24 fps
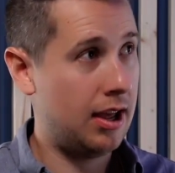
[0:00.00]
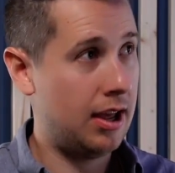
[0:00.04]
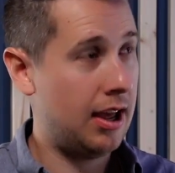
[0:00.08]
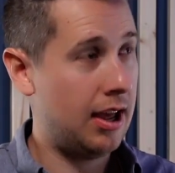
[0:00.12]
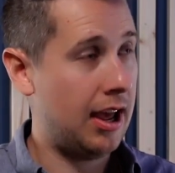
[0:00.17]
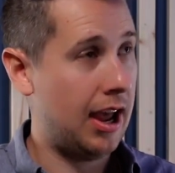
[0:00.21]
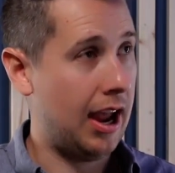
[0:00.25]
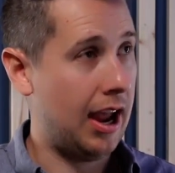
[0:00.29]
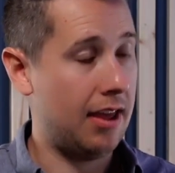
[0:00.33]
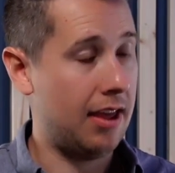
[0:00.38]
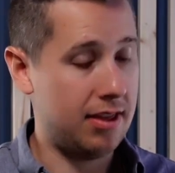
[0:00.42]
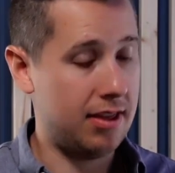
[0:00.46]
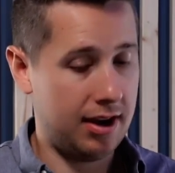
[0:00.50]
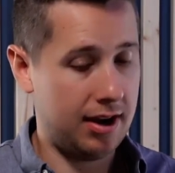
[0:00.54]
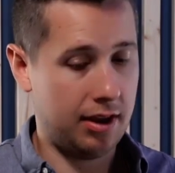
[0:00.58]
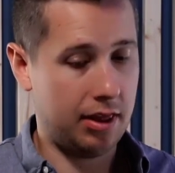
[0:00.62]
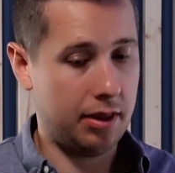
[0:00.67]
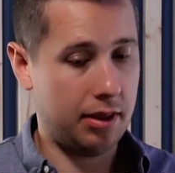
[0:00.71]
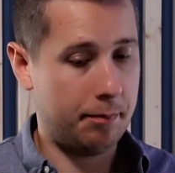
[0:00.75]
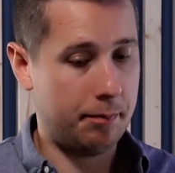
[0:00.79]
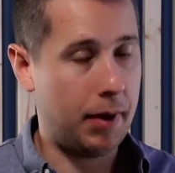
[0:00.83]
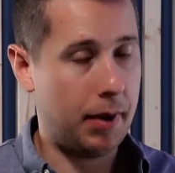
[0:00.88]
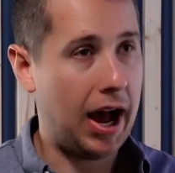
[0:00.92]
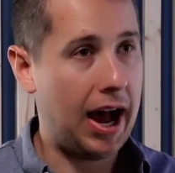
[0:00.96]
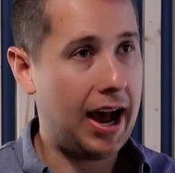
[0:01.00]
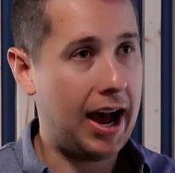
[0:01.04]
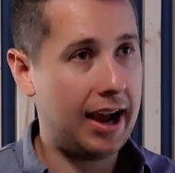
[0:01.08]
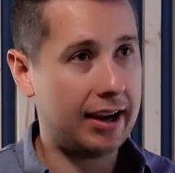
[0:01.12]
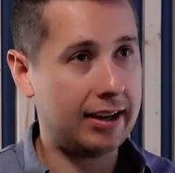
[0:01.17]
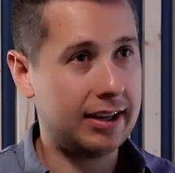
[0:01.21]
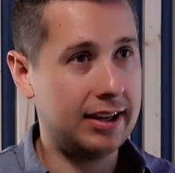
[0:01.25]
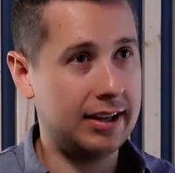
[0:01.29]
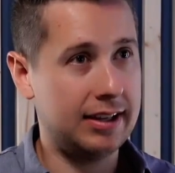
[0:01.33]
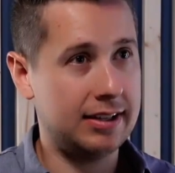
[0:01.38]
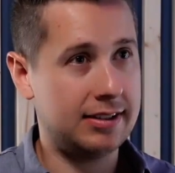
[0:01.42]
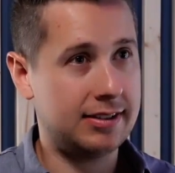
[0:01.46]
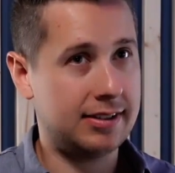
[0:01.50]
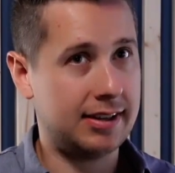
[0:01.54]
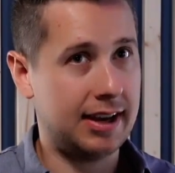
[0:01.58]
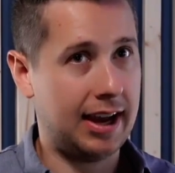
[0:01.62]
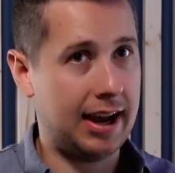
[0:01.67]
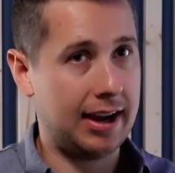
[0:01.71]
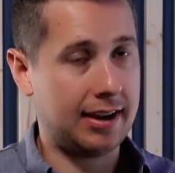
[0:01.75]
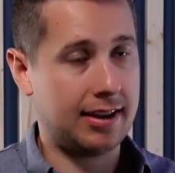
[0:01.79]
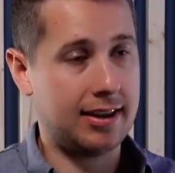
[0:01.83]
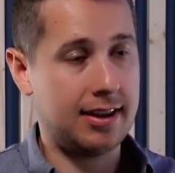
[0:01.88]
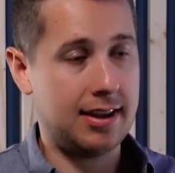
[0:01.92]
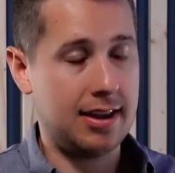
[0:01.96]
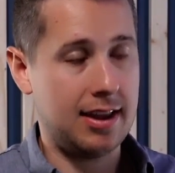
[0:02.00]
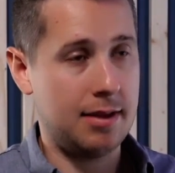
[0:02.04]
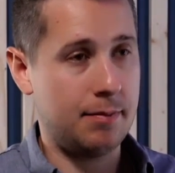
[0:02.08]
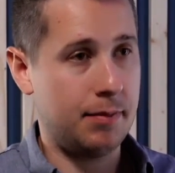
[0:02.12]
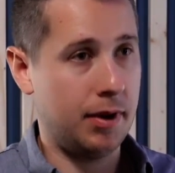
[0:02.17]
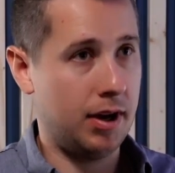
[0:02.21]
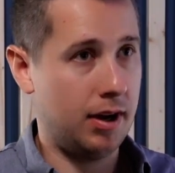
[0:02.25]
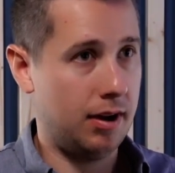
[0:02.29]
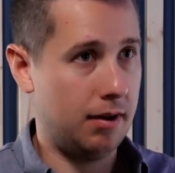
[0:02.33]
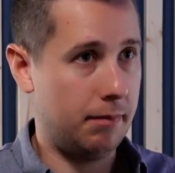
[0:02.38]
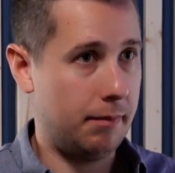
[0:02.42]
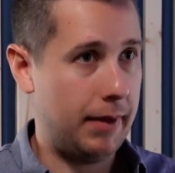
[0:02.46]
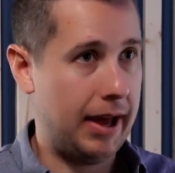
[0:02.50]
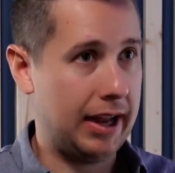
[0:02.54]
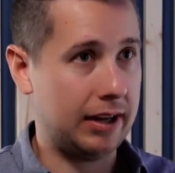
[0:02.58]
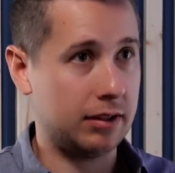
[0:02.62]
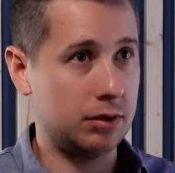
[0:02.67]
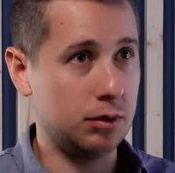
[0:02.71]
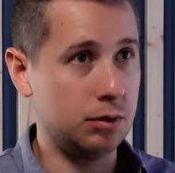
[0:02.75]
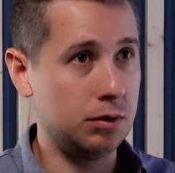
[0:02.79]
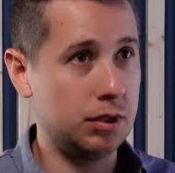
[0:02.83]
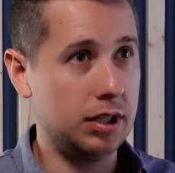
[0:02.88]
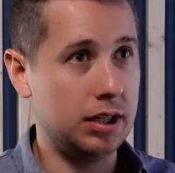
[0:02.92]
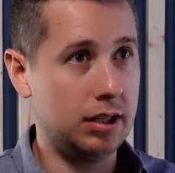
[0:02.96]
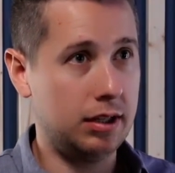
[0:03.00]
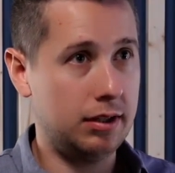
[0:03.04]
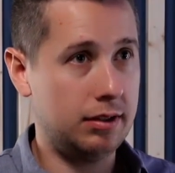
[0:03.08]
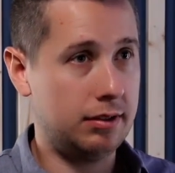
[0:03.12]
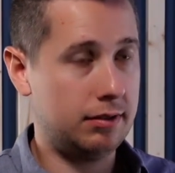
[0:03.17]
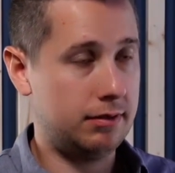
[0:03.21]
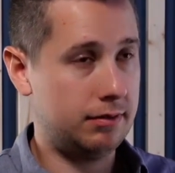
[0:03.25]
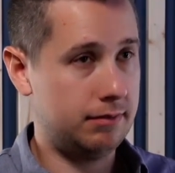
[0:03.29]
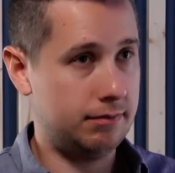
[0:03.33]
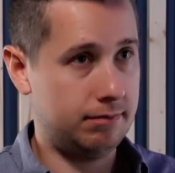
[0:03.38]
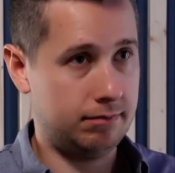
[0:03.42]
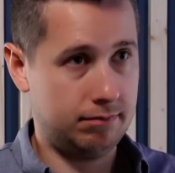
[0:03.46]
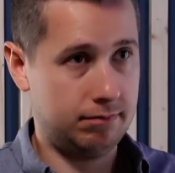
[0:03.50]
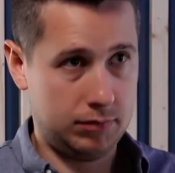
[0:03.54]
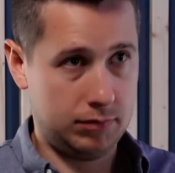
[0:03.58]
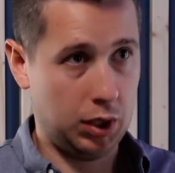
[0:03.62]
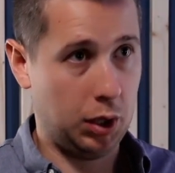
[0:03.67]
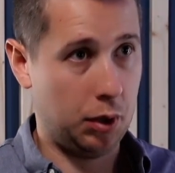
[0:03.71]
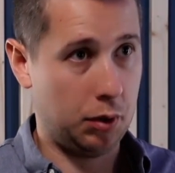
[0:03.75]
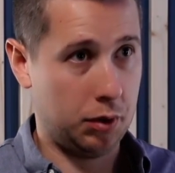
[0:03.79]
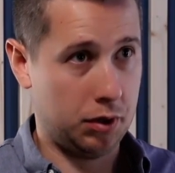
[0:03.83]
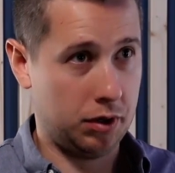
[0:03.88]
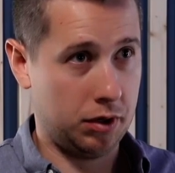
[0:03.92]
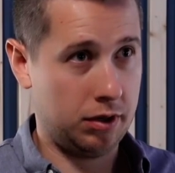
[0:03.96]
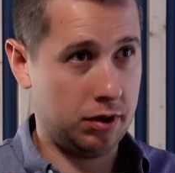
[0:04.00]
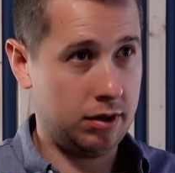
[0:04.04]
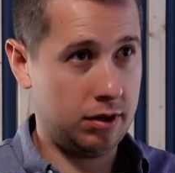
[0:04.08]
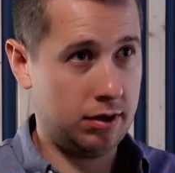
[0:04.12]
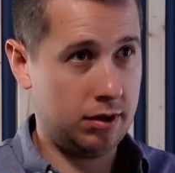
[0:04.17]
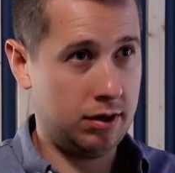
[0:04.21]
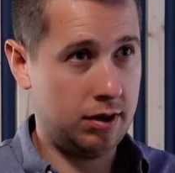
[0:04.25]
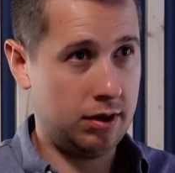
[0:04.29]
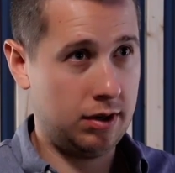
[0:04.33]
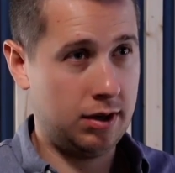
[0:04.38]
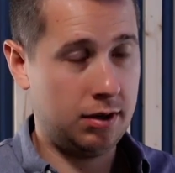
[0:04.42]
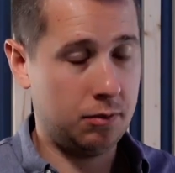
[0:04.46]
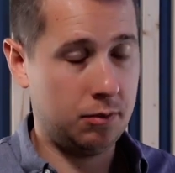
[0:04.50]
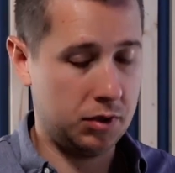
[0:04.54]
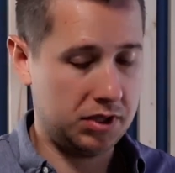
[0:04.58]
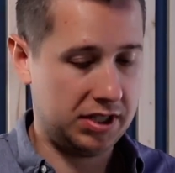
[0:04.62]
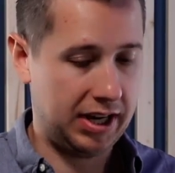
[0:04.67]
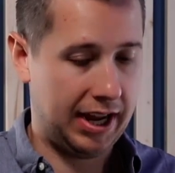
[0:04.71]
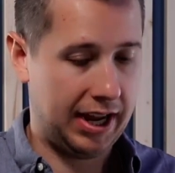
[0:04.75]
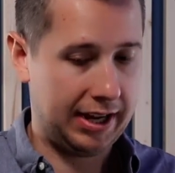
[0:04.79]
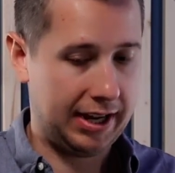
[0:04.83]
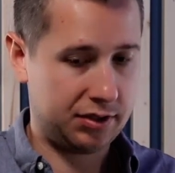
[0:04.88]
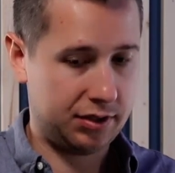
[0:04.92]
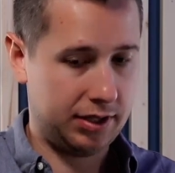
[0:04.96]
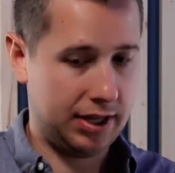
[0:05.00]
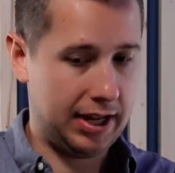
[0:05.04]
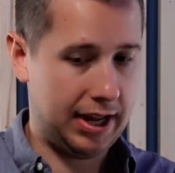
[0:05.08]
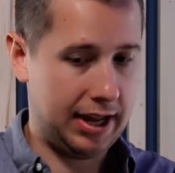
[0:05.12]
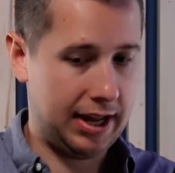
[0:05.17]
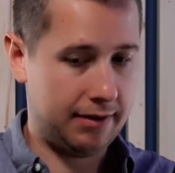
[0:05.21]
and then in the pockets, I keep a Maglula loader, which I actually have